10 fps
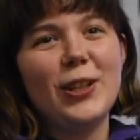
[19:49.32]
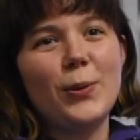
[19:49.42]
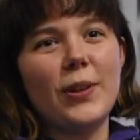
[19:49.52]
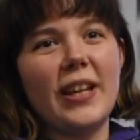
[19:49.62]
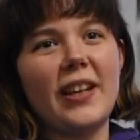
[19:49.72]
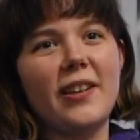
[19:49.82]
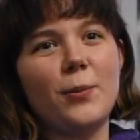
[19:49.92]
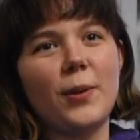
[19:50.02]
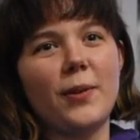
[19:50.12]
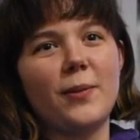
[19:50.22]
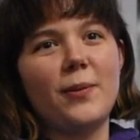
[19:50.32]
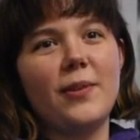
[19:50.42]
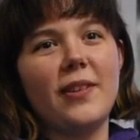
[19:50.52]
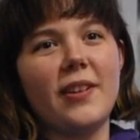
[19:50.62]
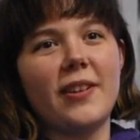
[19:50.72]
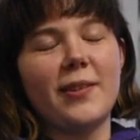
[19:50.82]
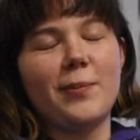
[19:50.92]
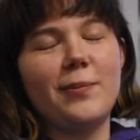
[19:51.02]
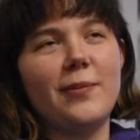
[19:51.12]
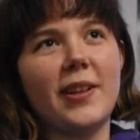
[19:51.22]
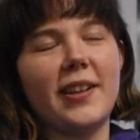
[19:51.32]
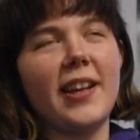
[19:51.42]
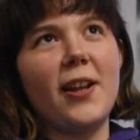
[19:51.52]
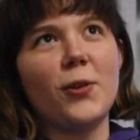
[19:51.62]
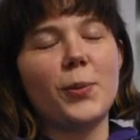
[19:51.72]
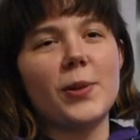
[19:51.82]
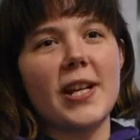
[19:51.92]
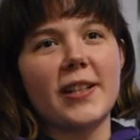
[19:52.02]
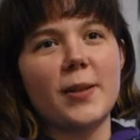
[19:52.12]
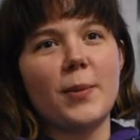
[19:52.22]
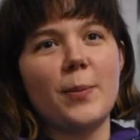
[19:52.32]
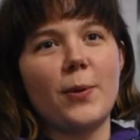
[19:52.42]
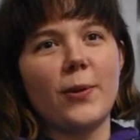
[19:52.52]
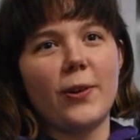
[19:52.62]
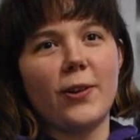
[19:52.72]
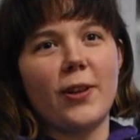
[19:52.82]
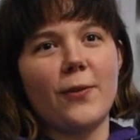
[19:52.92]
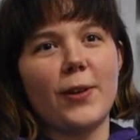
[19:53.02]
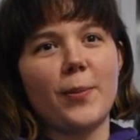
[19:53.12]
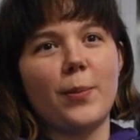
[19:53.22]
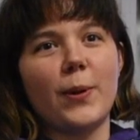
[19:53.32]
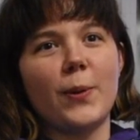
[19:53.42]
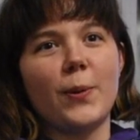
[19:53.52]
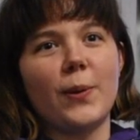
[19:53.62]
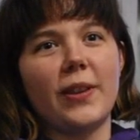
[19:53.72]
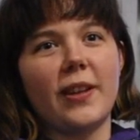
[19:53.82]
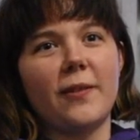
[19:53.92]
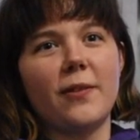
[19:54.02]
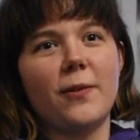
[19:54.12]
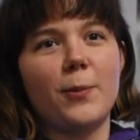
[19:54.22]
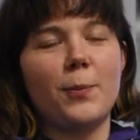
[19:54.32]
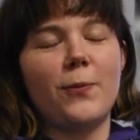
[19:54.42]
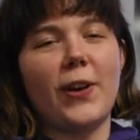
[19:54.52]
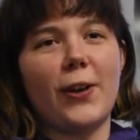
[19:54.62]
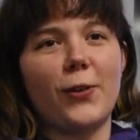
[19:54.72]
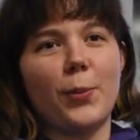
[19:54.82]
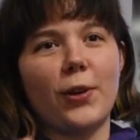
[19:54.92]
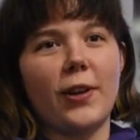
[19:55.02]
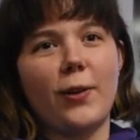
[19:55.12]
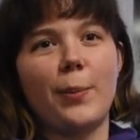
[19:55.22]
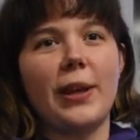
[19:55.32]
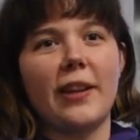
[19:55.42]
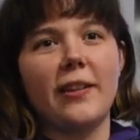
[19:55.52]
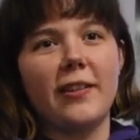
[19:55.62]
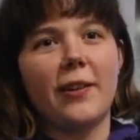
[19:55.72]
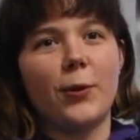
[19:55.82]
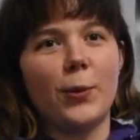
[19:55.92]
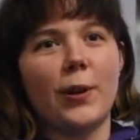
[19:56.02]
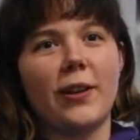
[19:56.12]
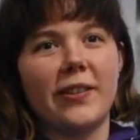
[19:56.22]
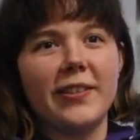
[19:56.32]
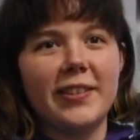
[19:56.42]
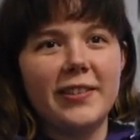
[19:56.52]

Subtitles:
where like when the gallows protecting people, they're all covered in blue, and then the fire is burning all pink everywhere else.